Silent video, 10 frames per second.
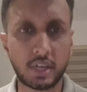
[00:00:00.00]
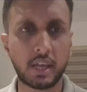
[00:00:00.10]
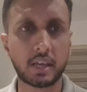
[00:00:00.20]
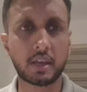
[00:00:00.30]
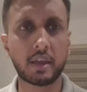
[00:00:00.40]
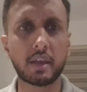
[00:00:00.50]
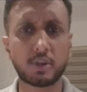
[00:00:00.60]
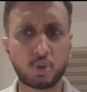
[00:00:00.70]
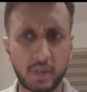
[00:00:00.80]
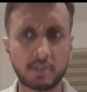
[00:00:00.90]
take
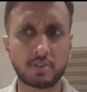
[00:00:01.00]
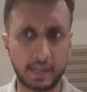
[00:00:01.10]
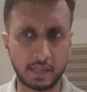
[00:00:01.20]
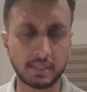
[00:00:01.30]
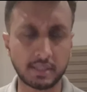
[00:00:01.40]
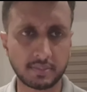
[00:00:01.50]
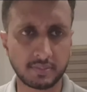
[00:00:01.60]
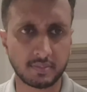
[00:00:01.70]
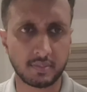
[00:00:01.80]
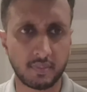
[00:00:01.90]
head-to-head trials,
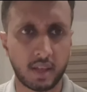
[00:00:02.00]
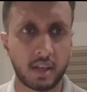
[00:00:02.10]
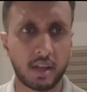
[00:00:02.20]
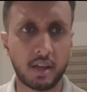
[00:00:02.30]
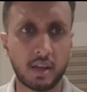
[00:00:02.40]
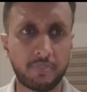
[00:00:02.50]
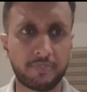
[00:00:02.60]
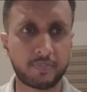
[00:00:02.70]
uh,